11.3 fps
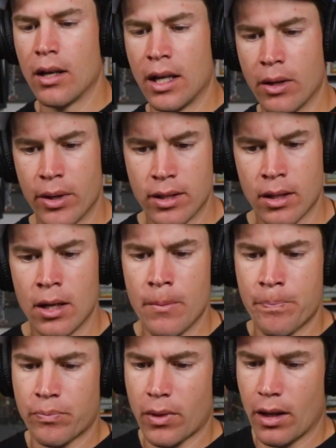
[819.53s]
Anyways,
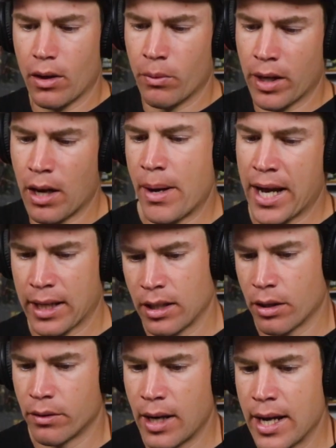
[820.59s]
we got back into
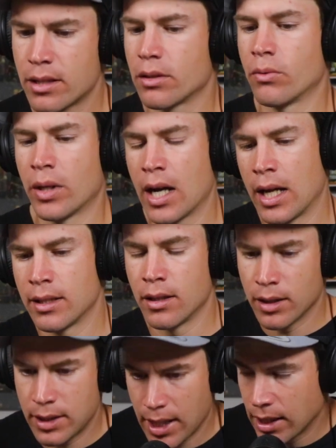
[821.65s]
the race. We got
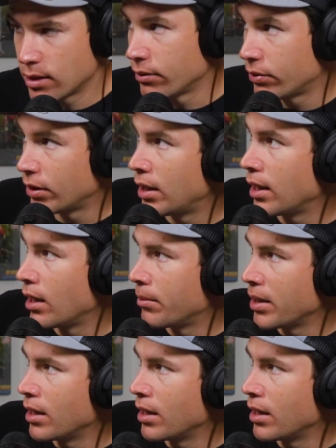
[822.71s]
Dante at the front.